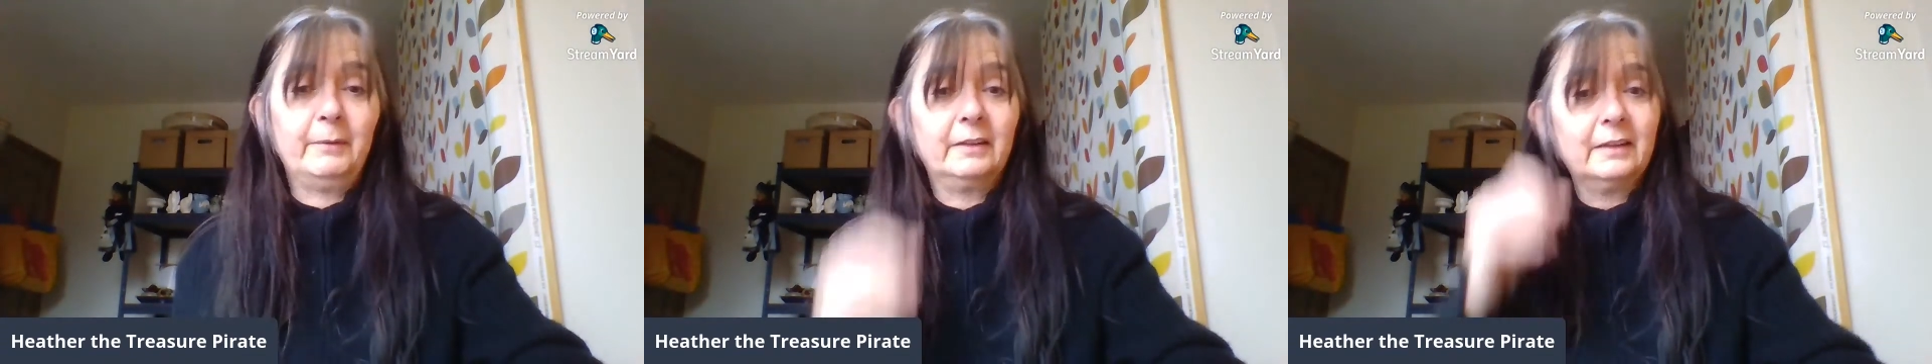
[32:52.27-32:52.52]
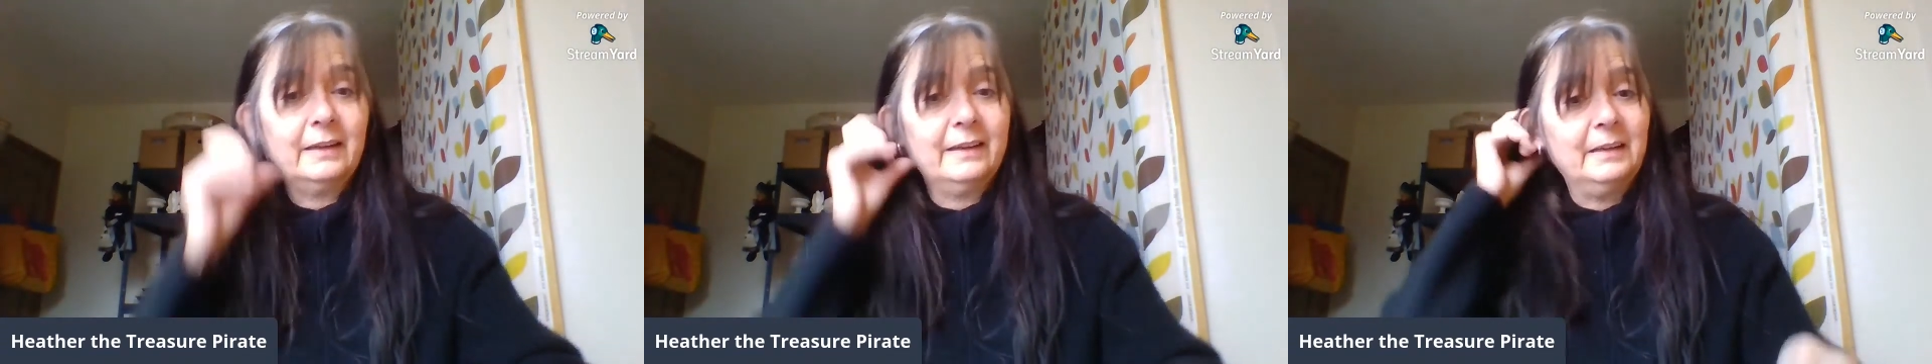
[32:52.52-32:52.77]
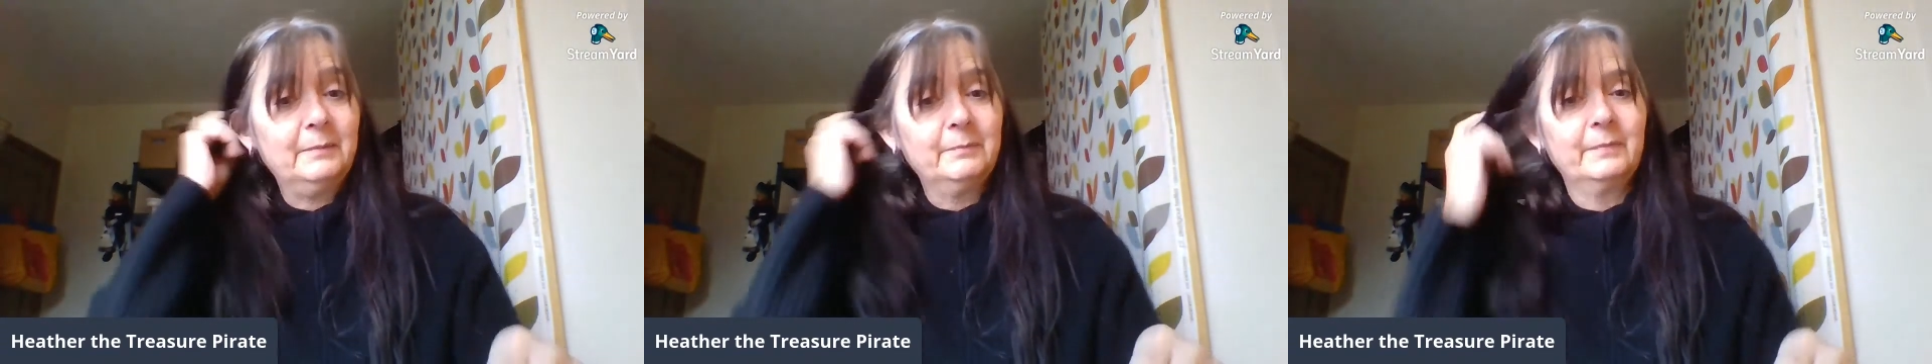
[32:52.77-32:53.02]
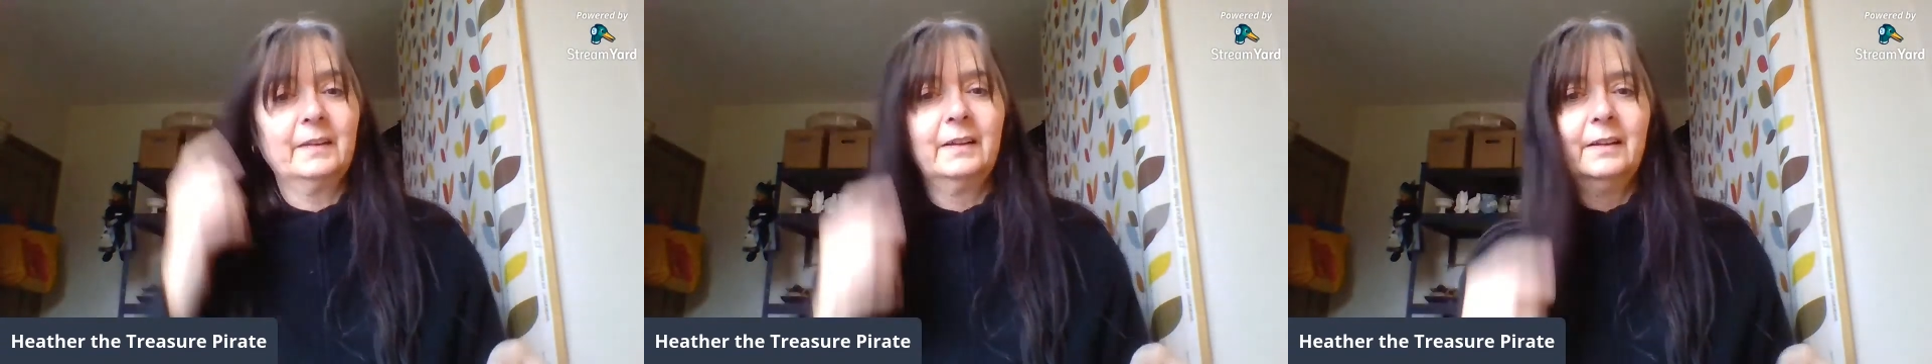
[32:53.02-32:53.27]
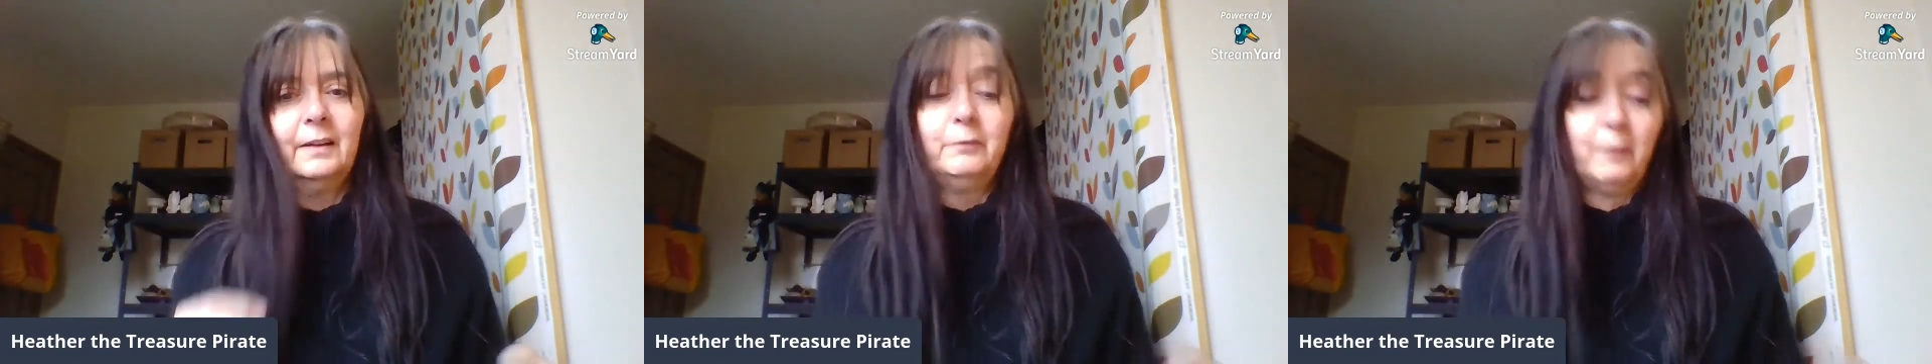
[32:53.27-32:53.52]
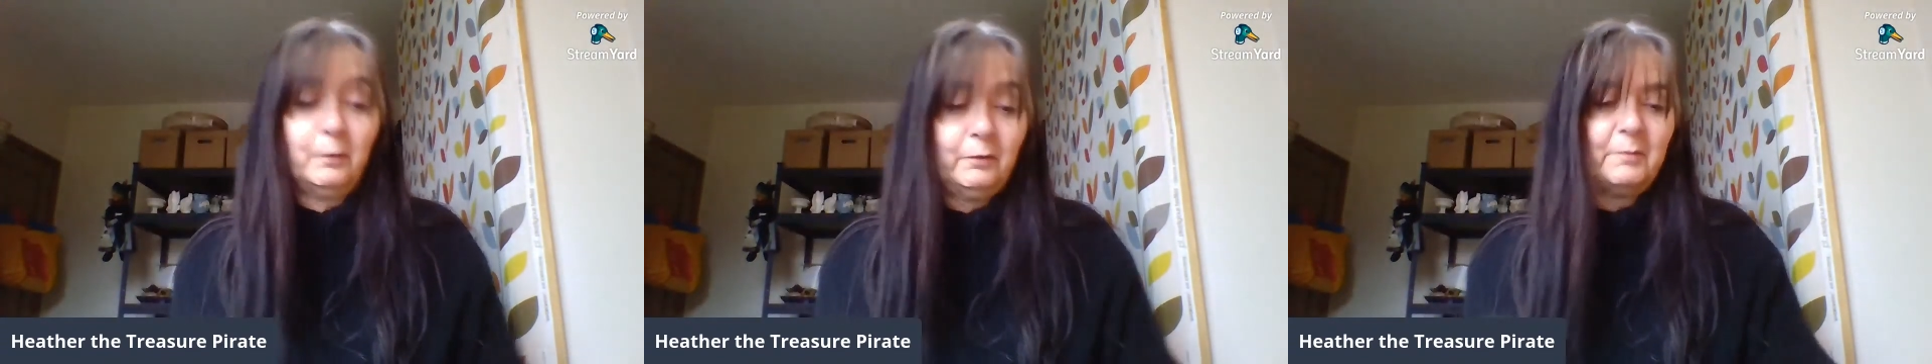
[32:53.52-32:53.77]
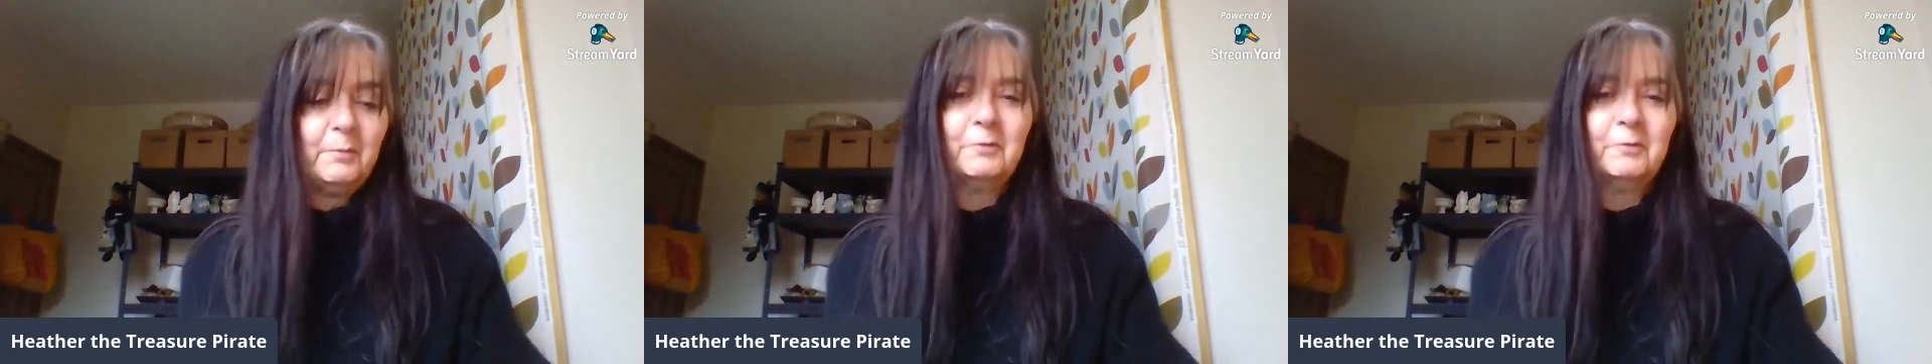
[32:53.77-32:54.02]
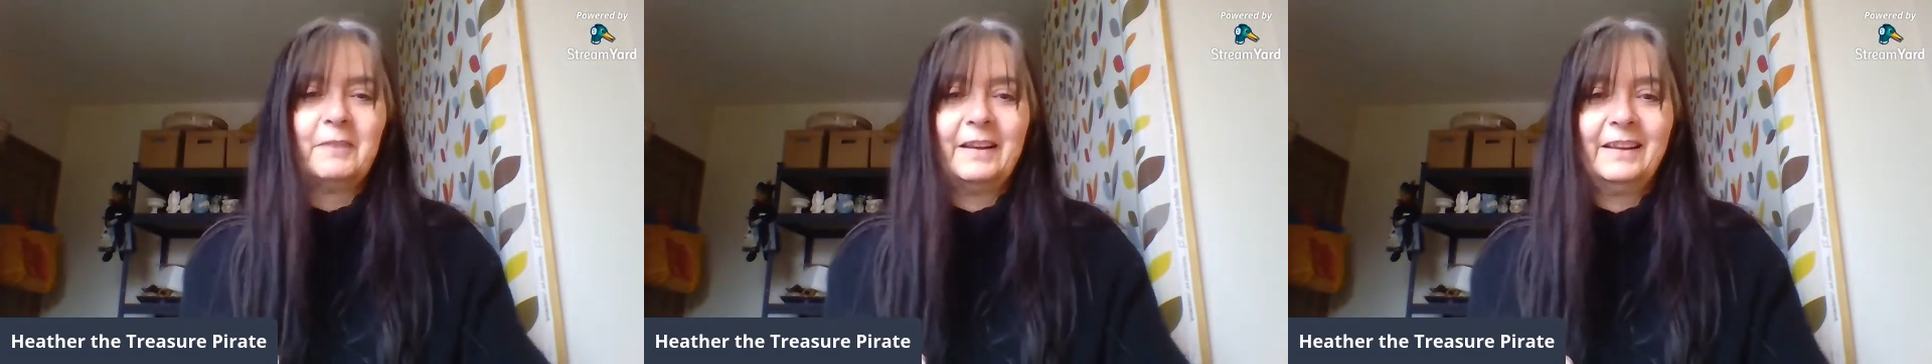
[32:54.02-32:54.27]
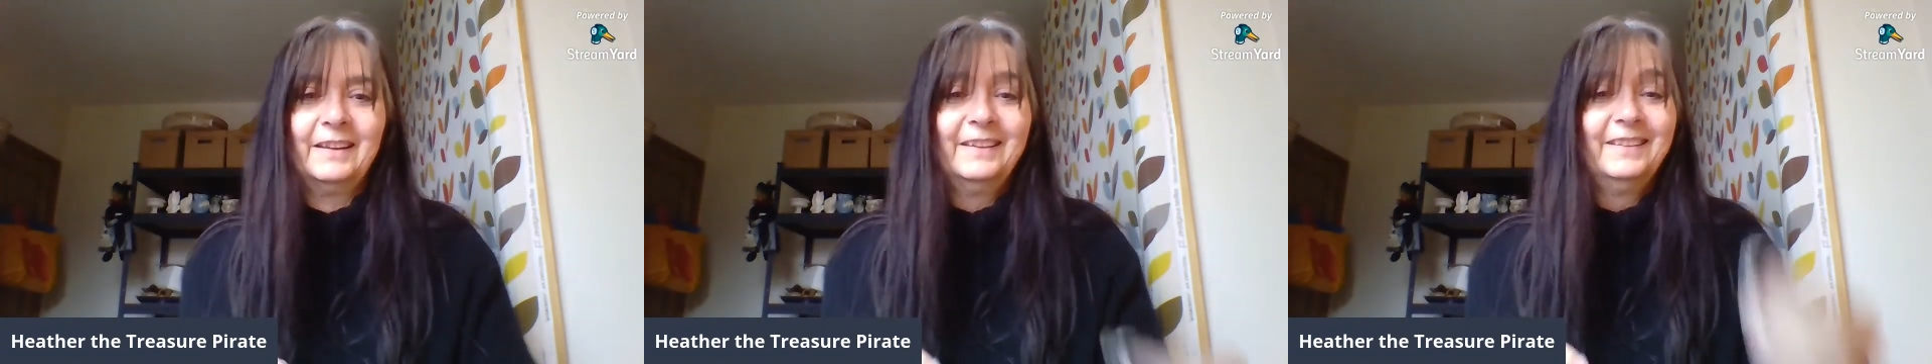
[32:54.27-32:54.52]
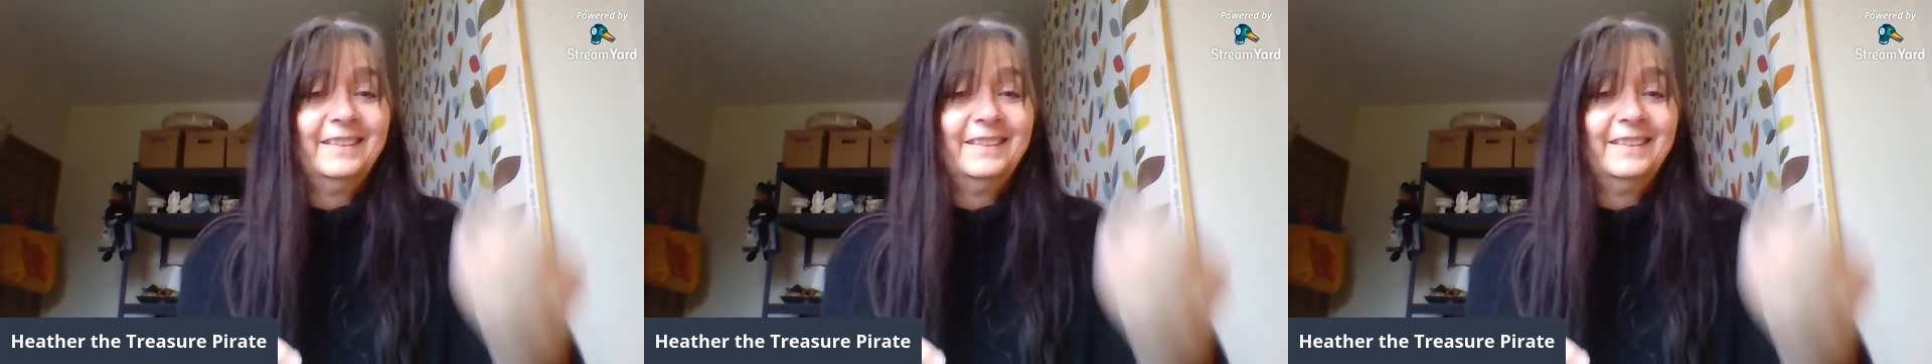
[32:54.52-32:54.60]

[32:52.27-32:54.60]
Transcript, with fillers: clearly. A Voldemort ring.